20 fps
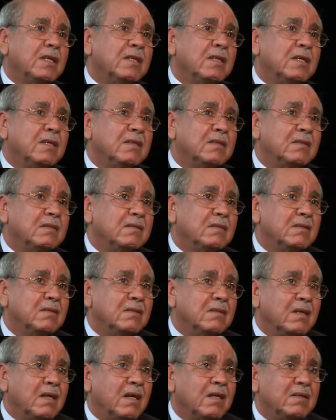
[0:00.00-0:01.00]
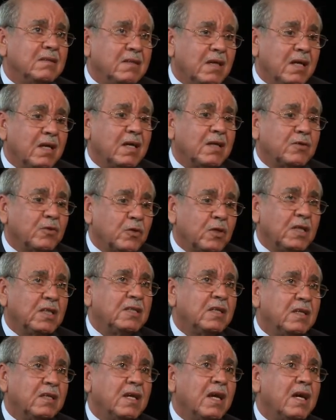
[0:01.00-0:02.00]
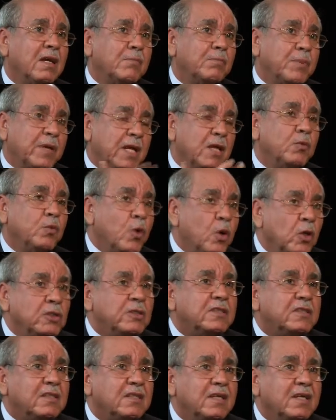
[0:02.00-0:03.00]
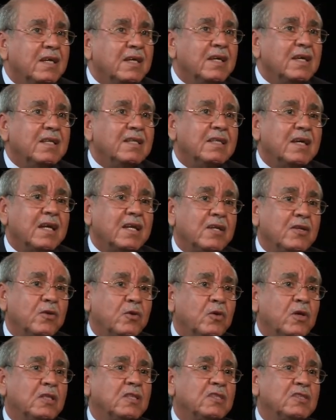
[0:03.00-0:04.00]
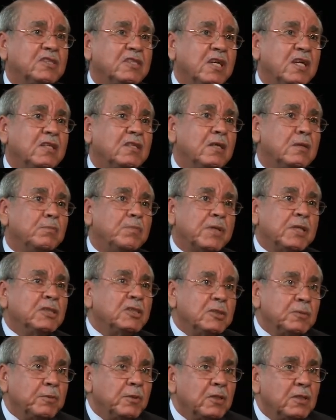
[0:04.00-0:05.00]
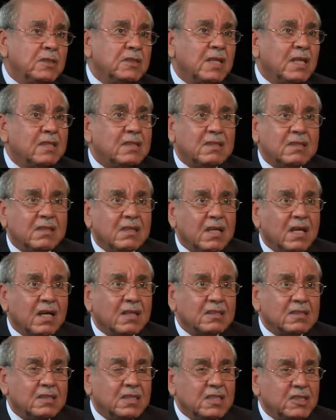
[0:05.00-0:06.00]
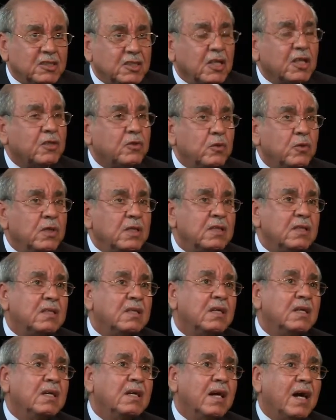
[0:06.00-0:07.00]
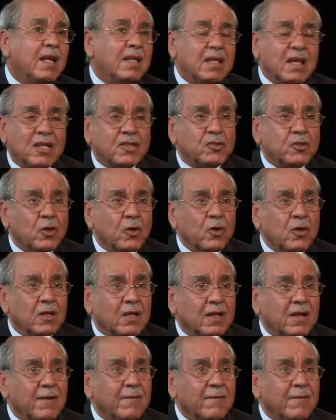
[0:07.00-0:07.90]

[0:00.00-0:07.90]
They they are they are educated, they are brainwashed, they are educated certain principles that they are they stick to it, and that's all.